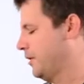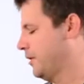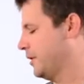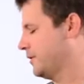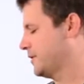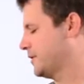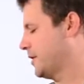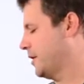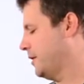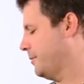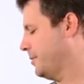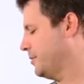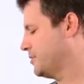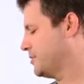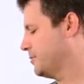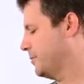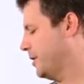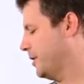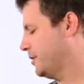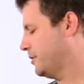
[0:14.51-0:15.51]
The Secabo
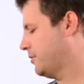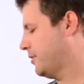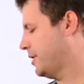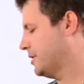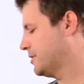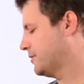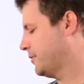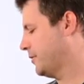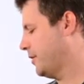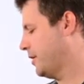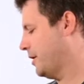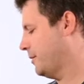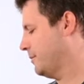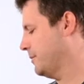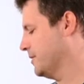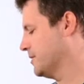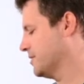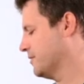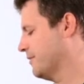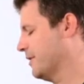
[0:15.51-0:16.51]
Smart Transfer
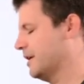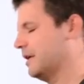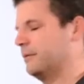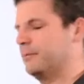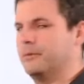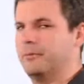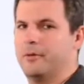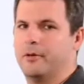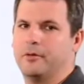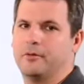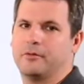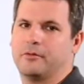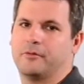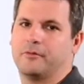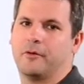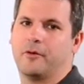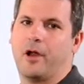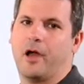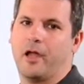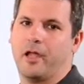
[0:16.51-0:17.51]
app is available both
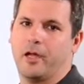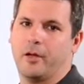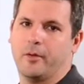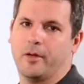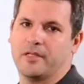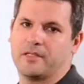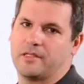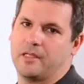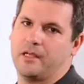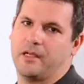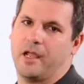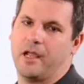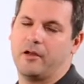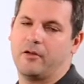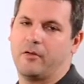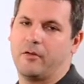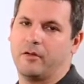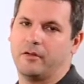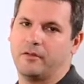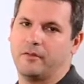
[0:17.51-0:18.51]
for iOS and
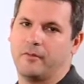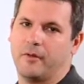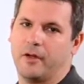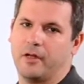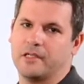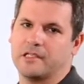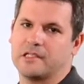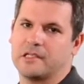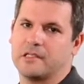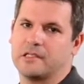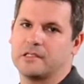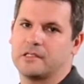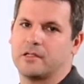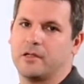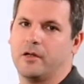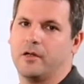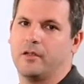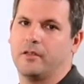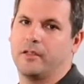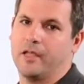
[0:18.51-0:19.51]
Android
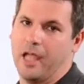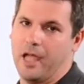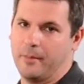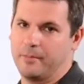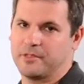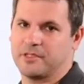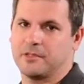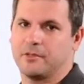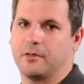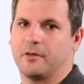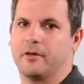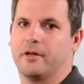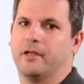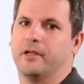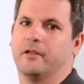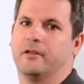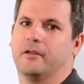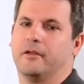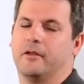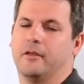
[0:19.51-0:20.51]
devices on the App Store
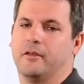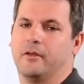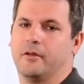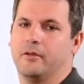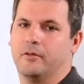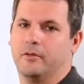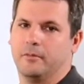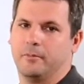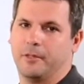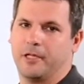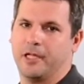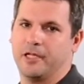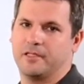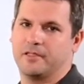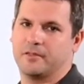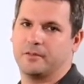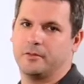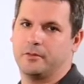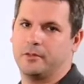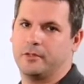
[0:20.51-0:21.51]
and on the Google Play
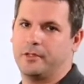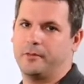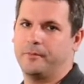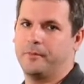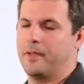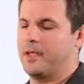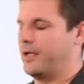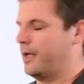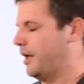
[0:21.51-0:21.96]
Store,